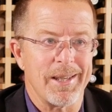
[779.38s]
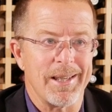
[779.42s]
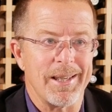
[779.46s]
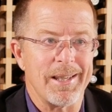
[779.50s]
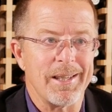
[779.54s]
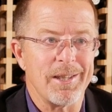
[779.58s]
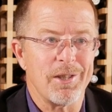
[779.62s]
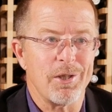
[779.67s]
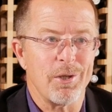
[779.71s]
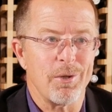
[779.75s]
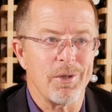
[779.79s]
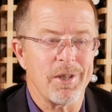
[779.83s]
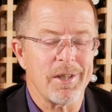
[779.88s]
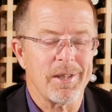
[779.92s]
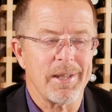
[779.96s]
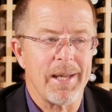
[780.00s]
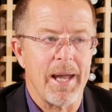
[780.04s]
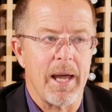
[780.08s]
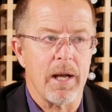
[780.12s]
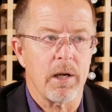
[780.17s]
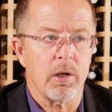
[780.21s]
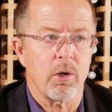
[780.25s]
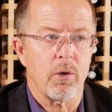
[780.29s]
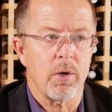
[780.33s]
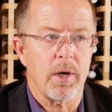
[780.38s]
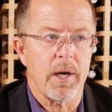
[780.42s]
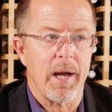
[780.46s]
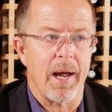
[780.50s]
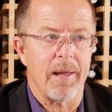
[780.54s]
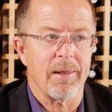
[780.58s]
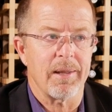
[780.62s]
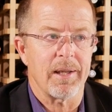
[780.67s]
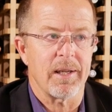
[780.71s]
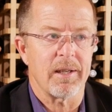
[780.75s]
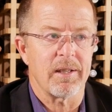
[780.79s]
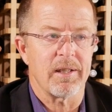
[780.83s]
into this category.
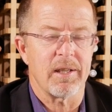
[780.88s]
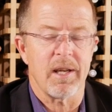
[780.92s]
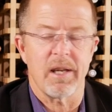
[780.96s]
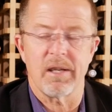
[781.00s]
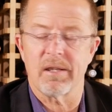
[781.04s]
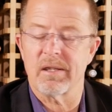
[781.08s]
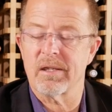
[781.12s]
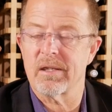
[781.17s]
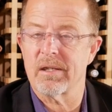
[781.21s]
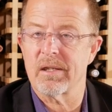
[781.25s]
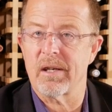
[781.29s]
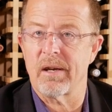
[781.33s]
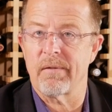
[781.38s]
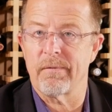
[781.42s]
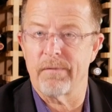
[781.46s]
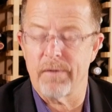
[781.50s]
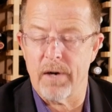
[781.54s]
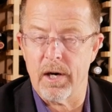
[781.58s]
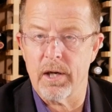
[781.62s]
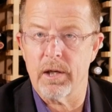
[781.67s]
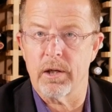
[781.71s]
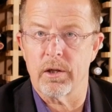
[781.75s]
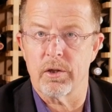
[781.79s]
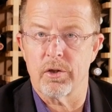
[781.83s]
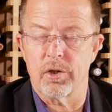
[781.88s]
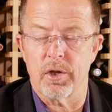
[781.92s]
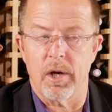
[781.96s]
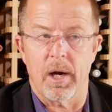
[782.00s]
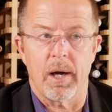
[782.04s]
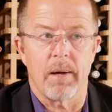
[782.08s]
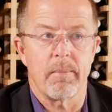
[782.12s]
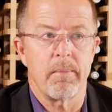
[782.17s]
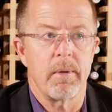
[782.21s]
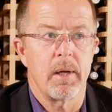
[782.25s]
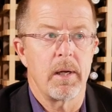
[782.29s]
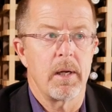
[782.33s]
I think it does a very good
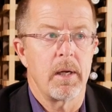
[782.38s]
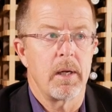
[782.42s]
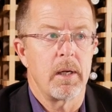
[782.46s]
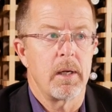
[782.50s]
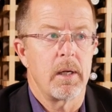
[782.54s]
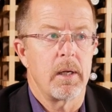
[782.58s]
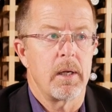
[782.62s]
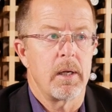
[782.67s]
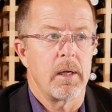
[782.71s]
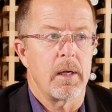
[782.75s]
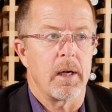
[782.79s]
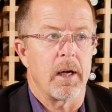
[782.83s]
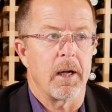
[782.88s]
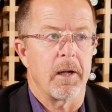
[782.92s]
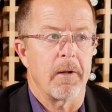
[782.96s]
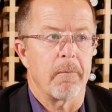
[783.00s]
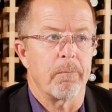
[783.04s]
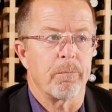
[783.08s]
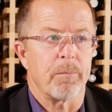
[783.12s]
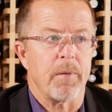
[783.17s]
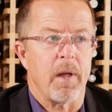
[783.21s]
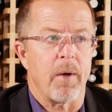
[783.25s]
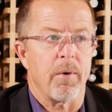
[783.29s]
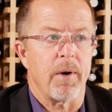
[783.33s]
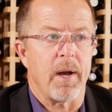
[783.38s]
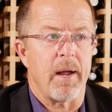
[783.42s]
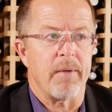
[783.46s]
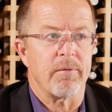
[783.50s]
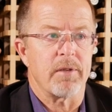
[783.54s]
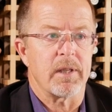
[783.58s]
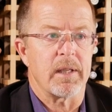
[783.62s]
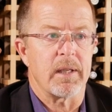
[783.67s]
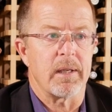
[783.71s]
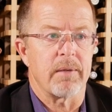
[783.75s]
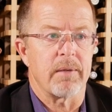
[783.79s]
job. I would have to